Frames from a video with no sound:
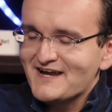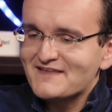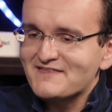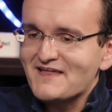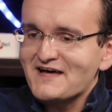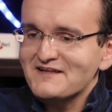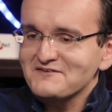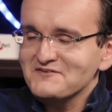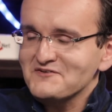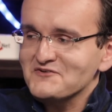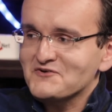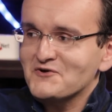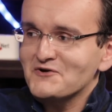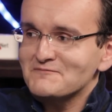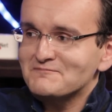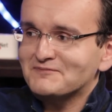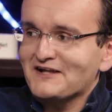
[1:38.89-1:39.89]
And that
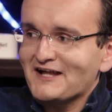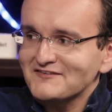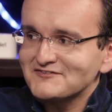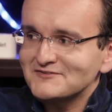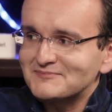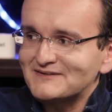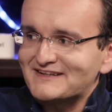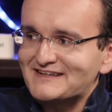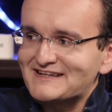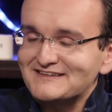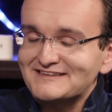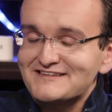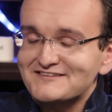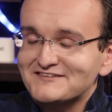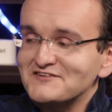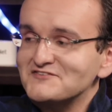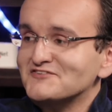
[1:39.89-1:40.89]
could plausibly, at hmm.
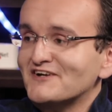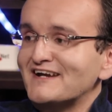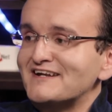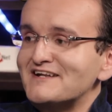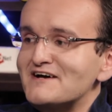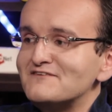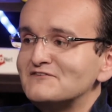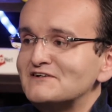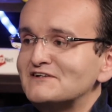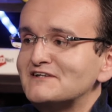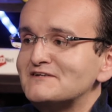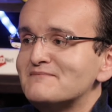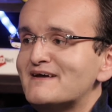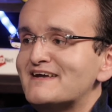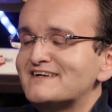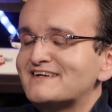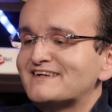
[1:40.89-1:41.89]
least in China, really
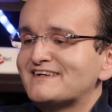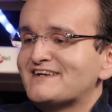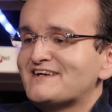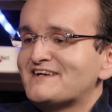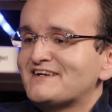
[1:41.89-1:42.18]
make